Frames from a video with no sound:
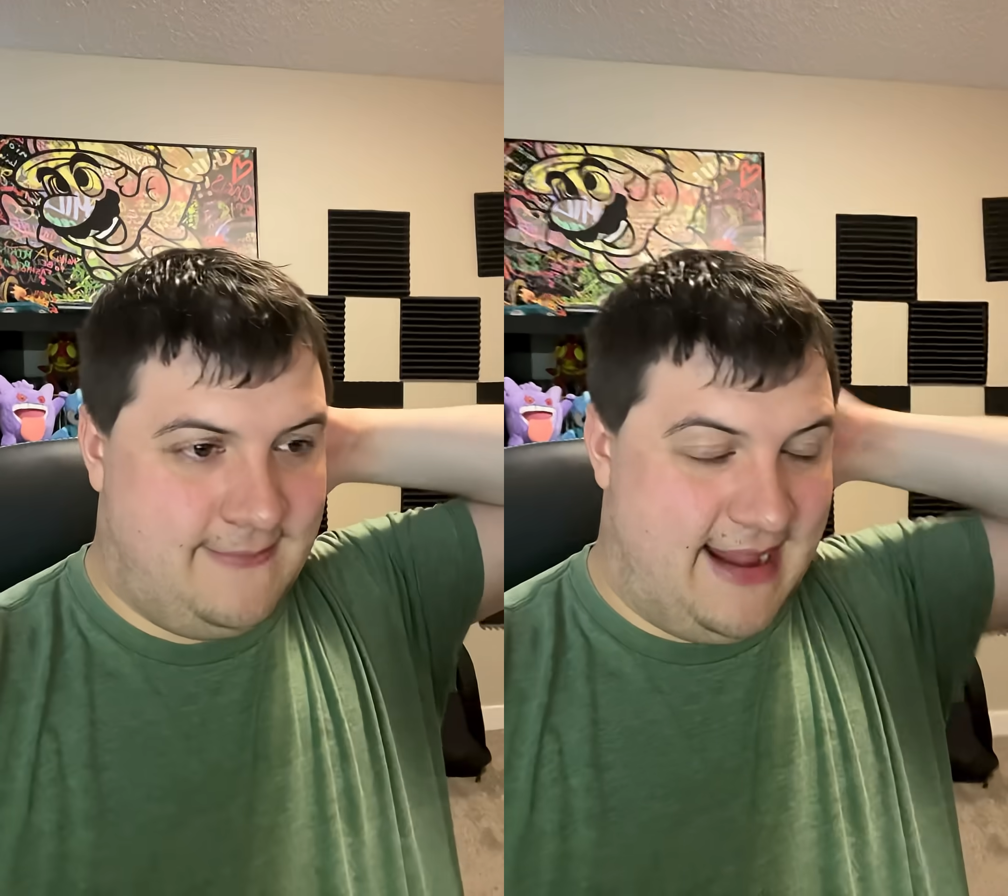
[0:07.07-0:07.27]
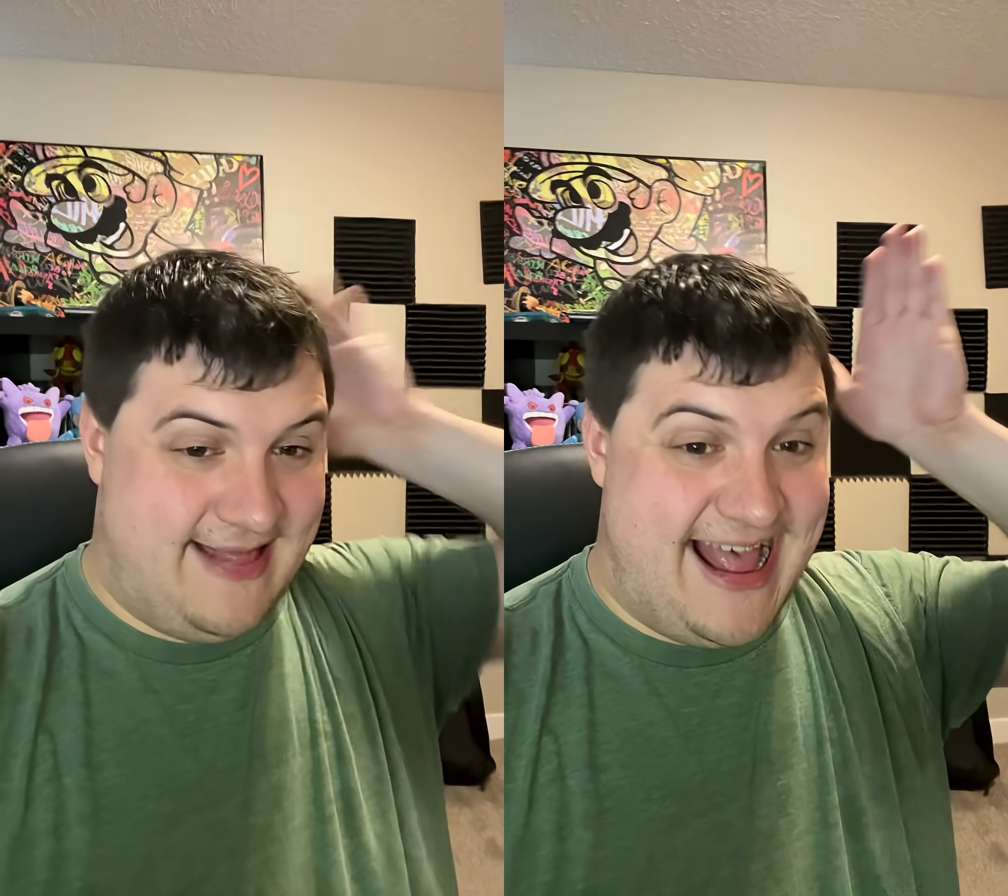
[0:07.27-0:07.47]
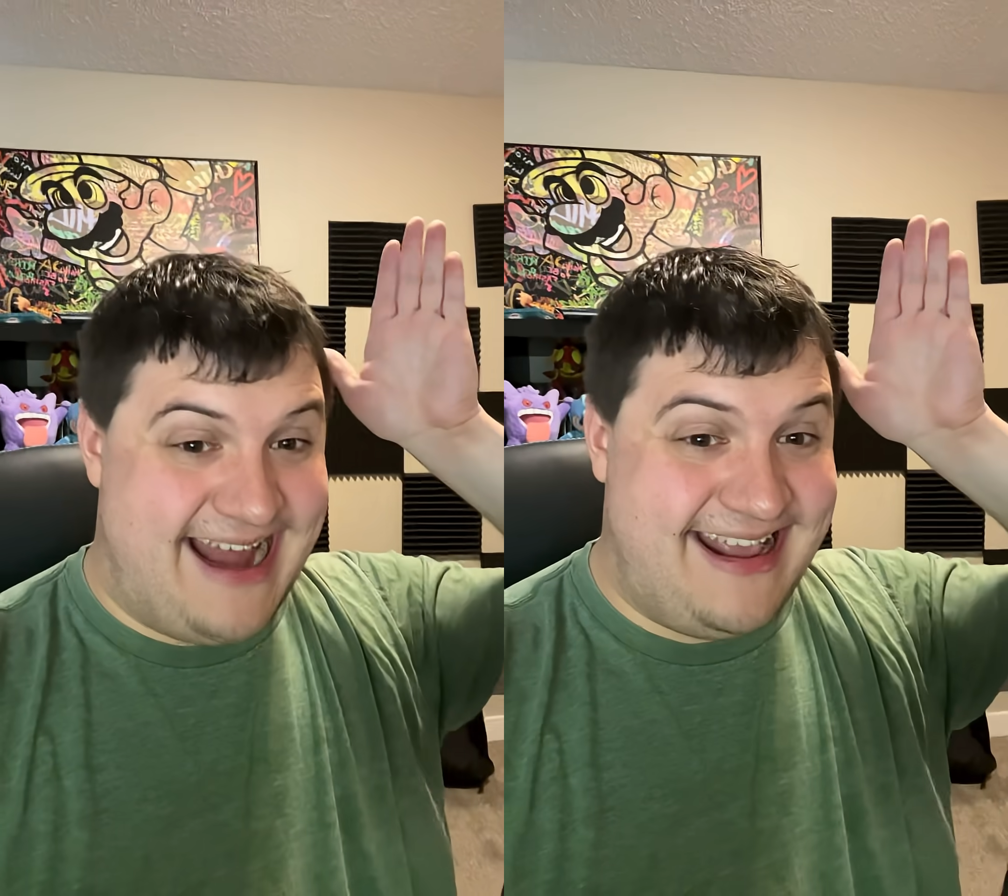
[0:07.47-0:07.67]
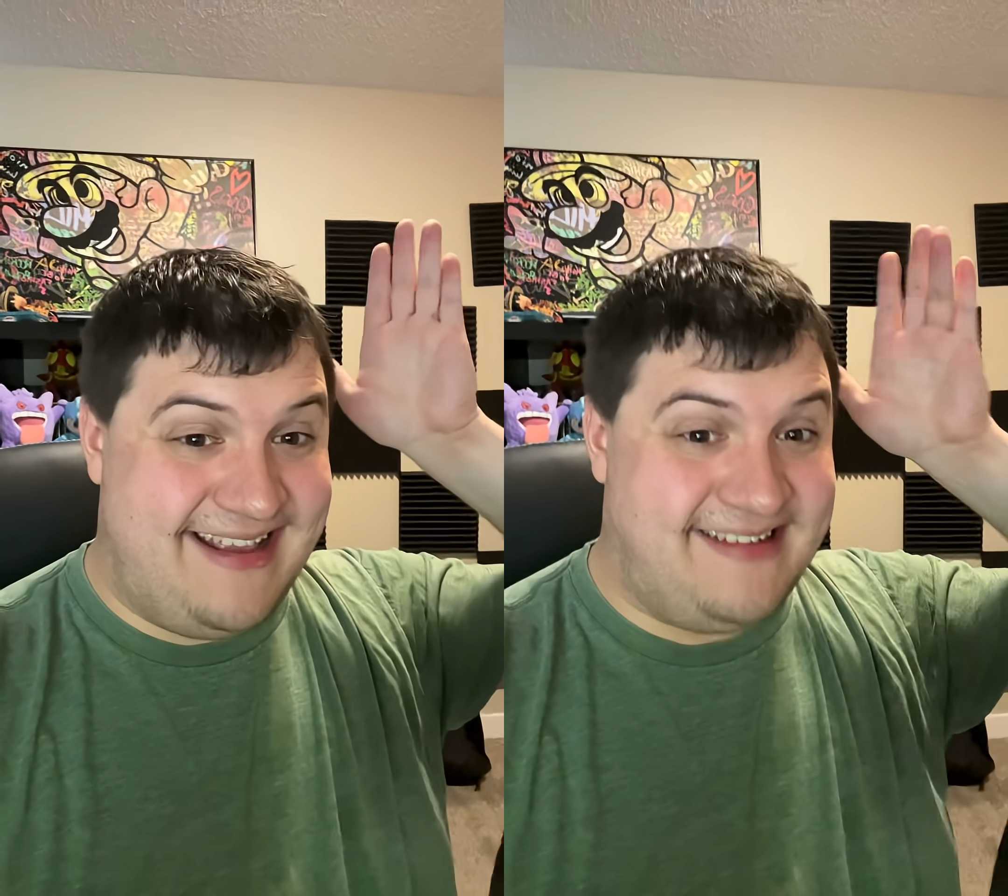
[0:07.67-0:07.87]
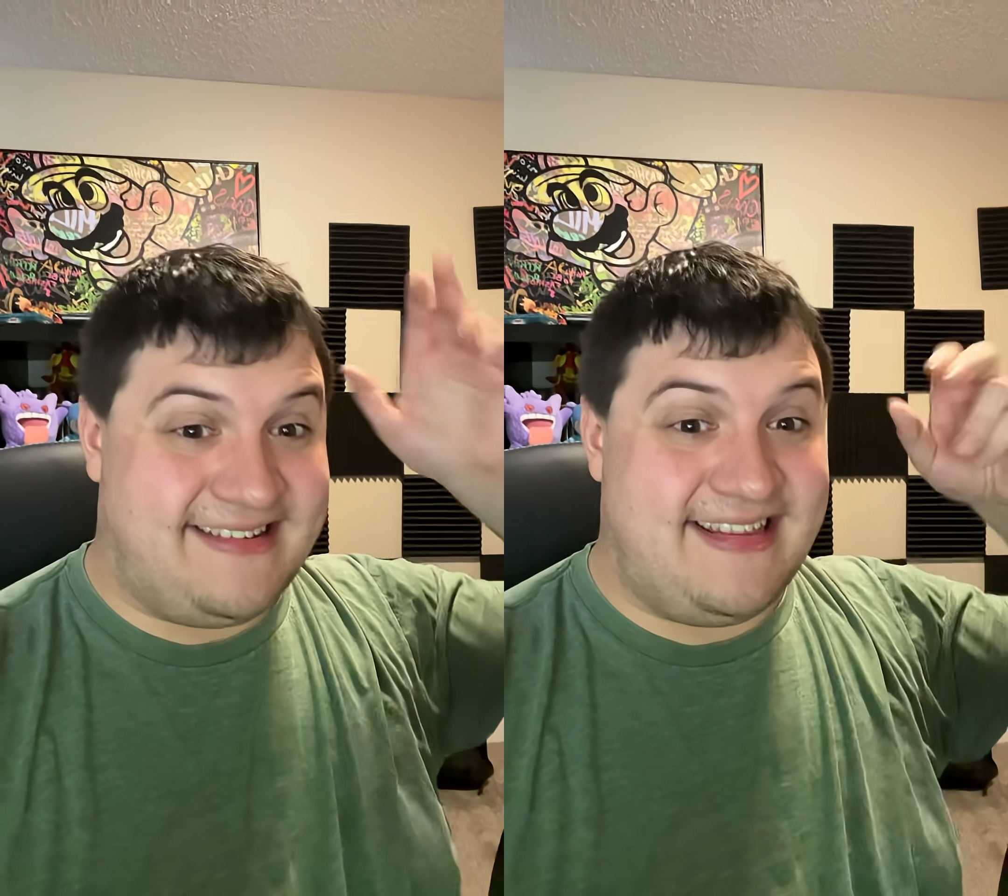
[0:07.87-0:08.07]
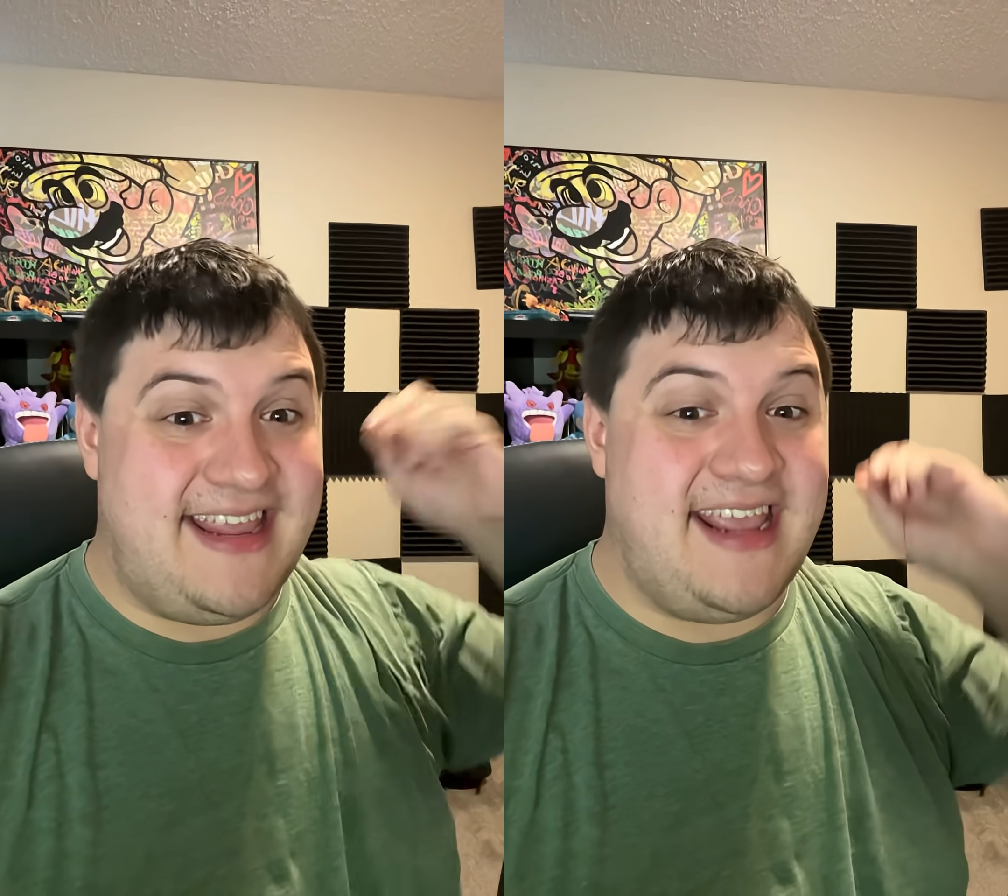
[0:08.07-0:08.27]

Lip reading: And that is the